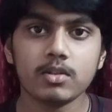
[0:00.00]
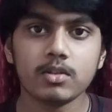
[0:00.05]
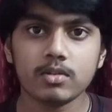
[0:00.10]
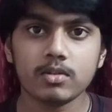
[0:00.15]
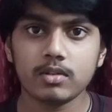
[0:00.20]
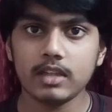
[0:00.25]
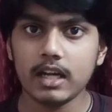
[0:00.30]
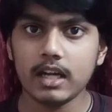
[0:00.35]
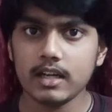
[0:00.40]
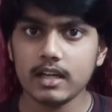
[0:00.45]

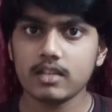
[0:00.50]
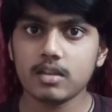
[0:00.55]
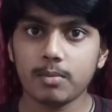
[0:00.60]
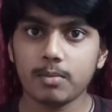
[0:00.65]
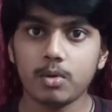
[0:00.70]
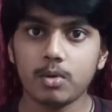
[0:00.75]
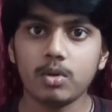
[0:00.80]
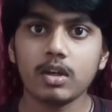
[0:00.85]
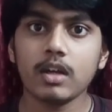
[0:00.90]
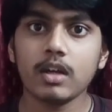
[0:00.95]
So that is
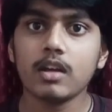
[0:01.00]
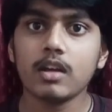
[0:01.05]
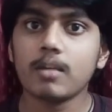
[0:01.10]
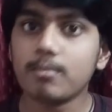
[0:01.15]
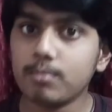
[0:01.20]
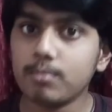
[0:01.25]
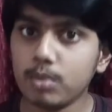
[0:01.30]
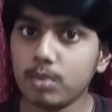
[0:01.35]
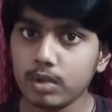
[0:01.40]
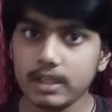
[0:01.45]
about
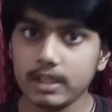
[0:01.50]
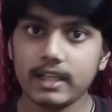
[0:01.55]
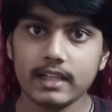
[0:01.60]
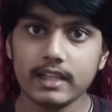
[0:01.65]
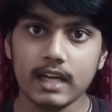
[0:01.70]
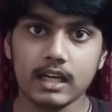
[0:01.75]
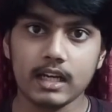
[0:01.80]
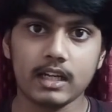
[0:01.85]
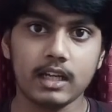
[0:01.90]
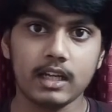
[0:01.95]

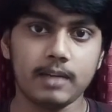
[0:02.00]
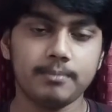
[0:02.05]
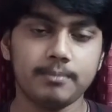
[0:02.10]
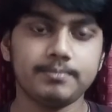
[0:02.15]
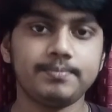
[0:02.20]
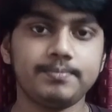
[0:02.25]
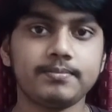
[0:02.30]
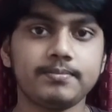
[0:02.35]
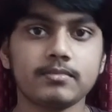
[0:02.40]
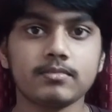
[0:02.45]
boolean data
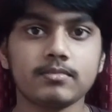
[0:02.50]
type.